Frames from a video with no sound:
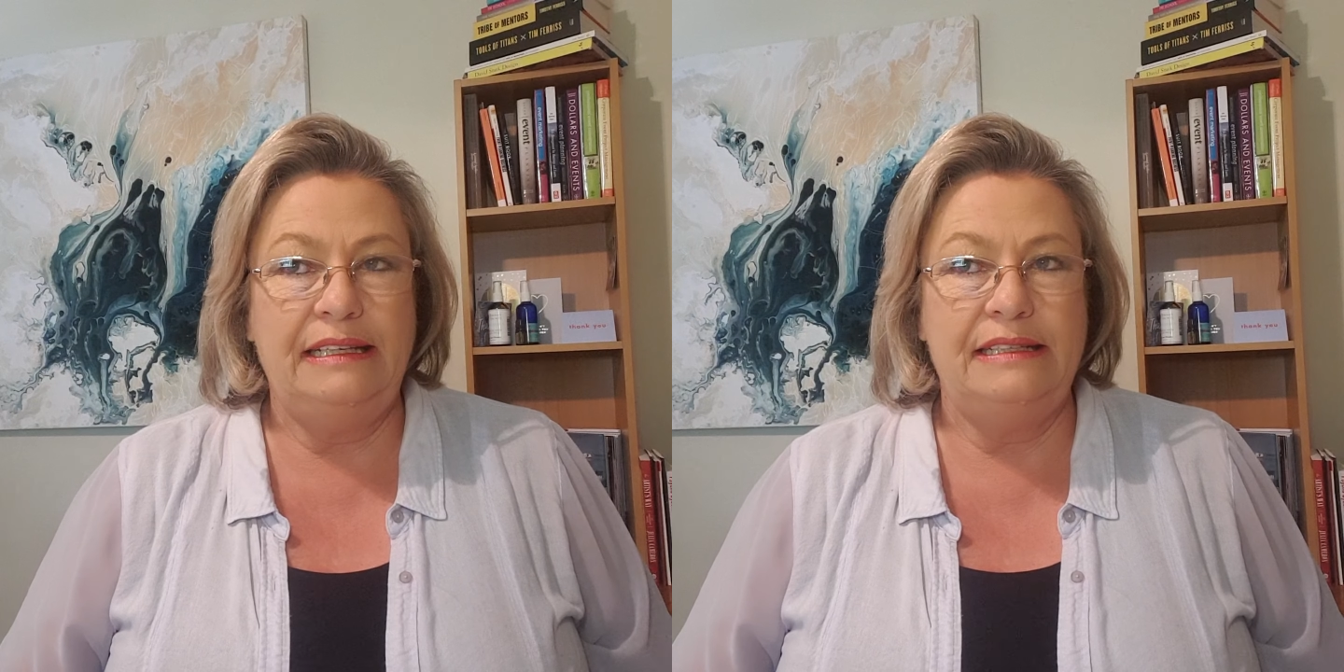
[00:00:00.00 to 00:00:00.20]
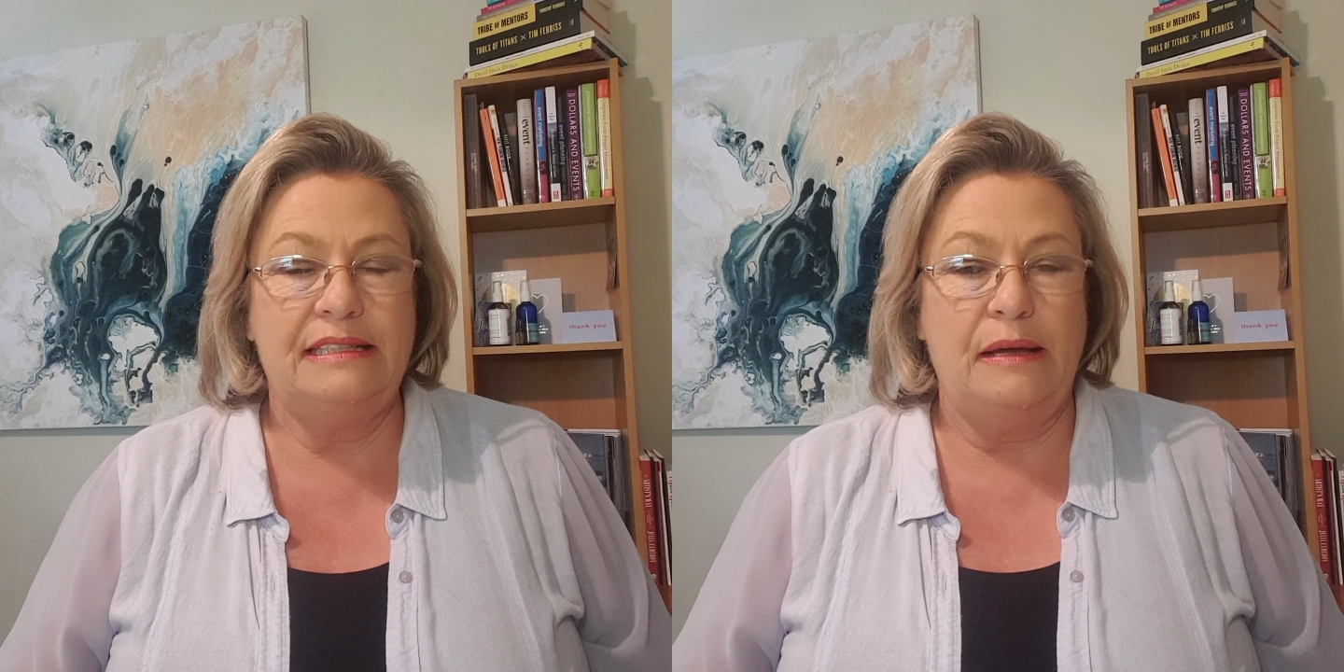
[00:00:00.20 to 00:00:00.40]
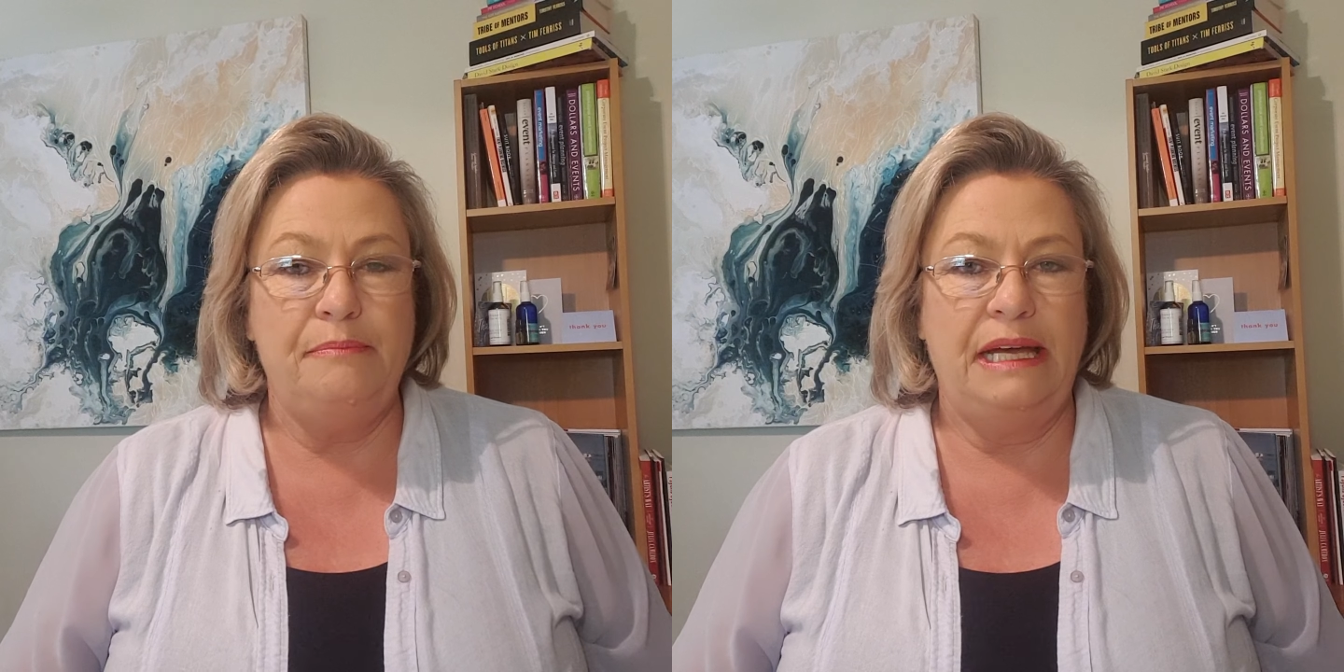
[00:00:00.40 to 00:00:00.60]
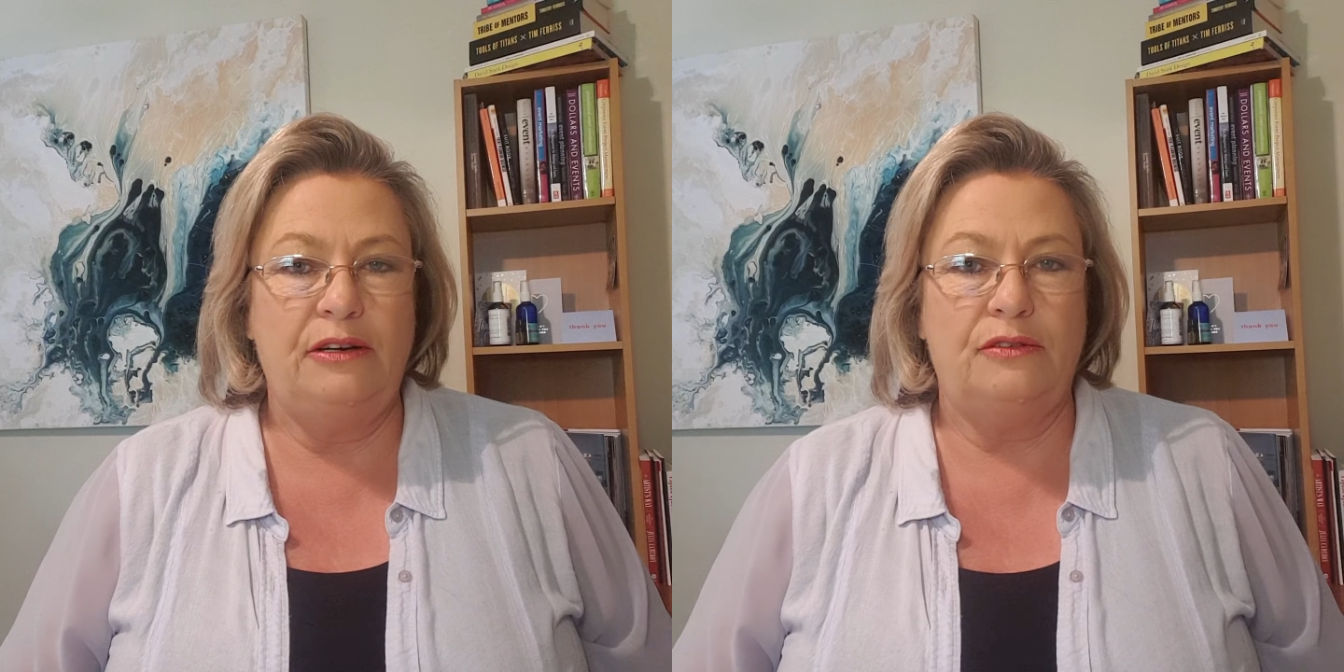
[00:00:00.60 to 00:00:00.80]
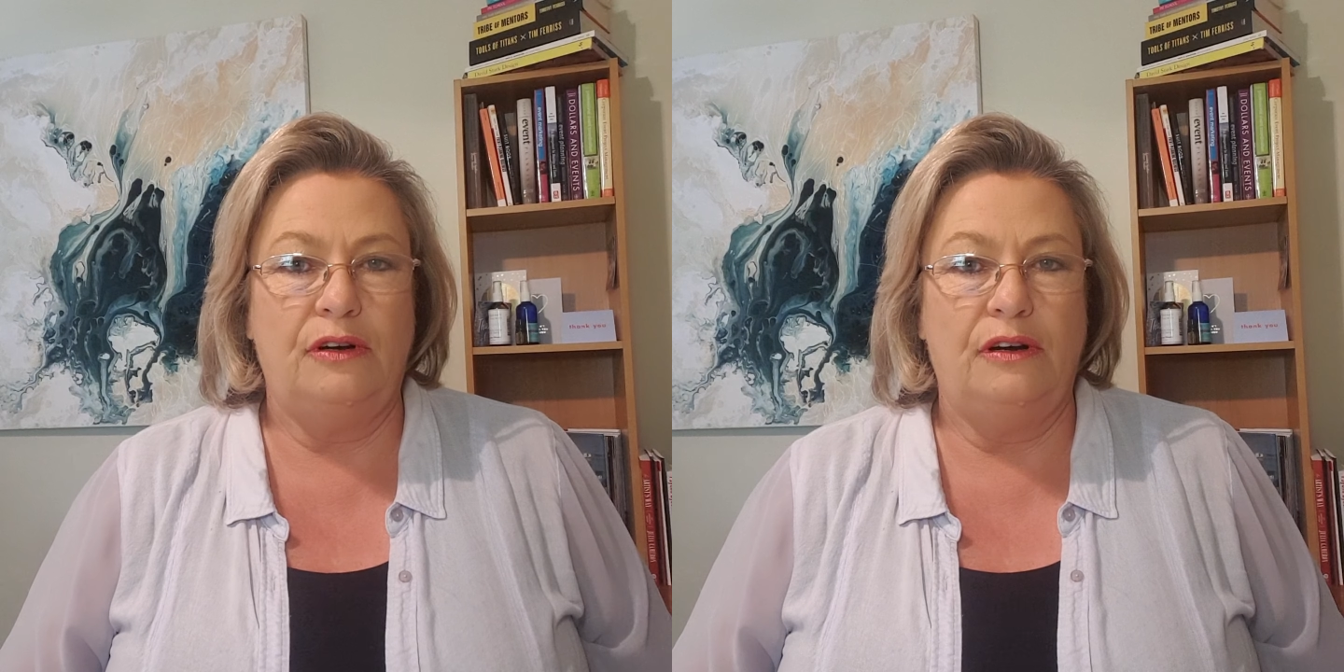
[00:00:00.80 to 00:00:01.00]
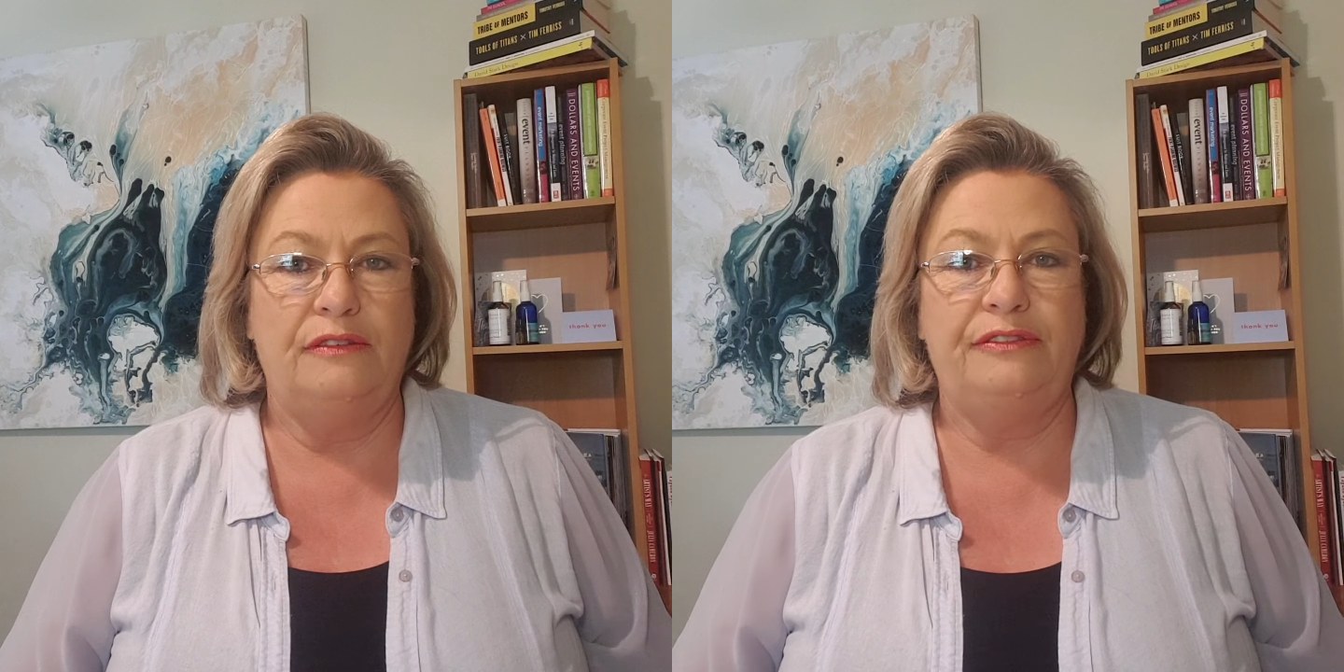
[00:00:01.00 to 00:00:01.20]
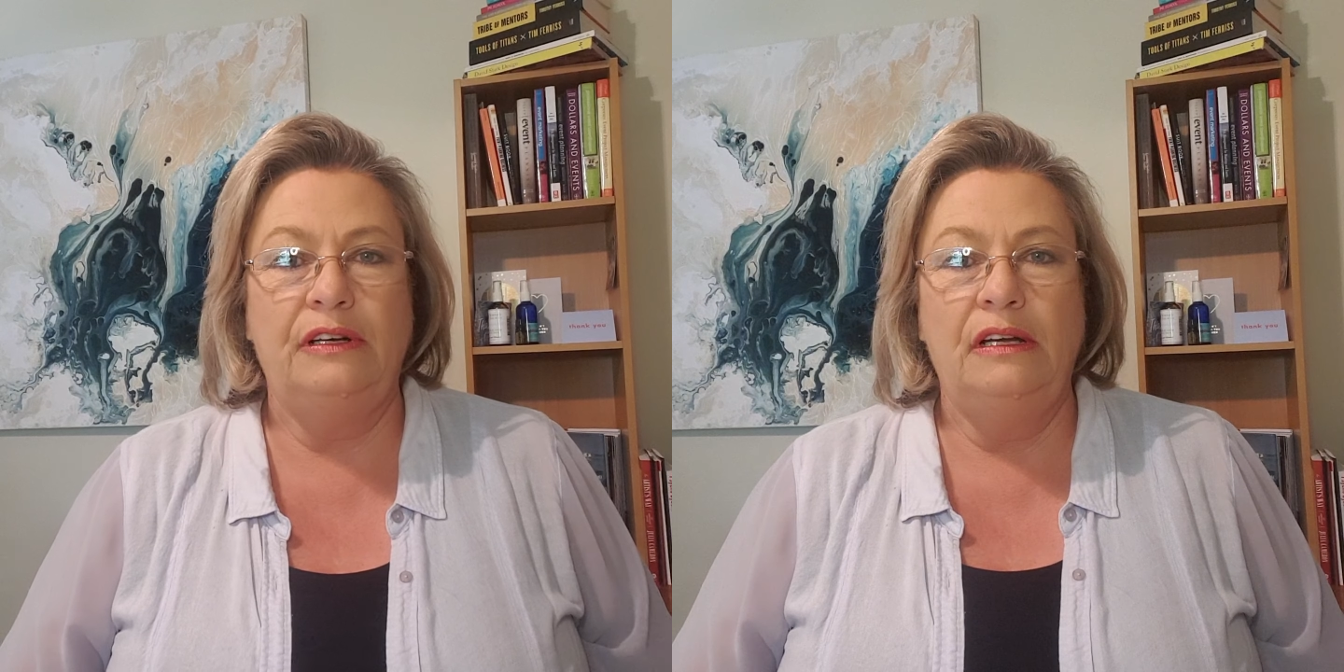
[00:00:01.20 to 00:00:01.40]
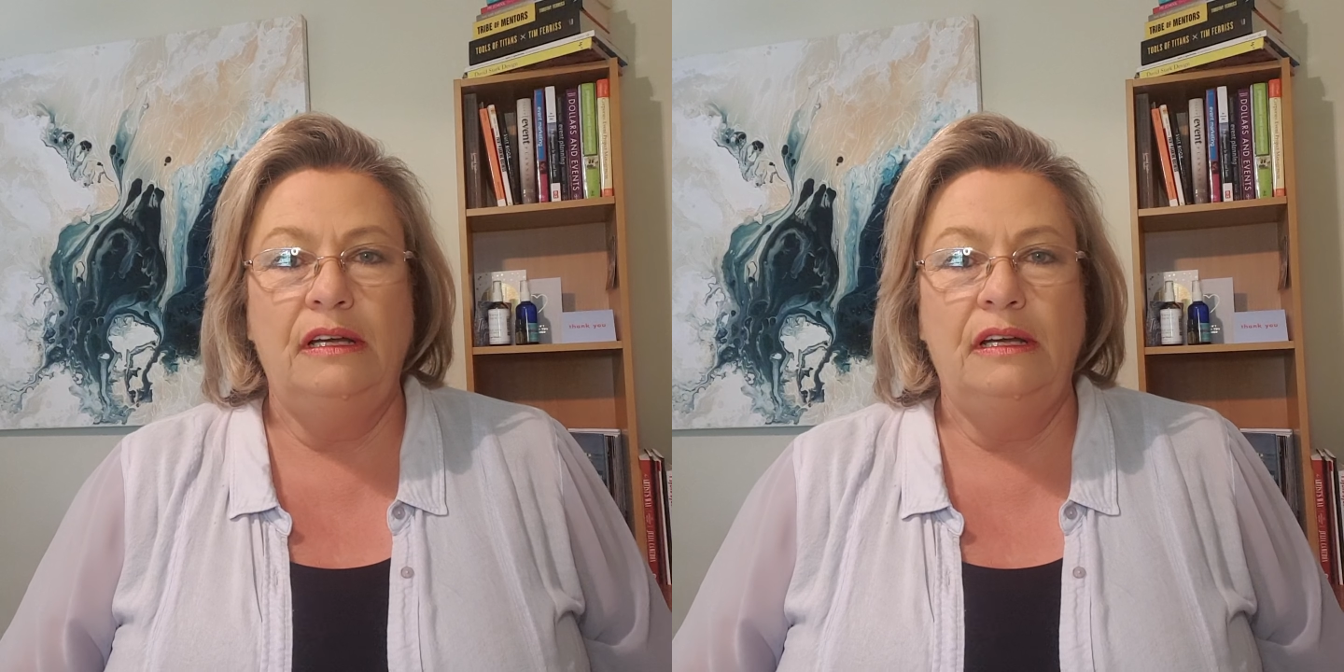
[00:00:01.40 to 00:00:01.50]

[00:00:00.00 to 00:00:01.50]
is a matter of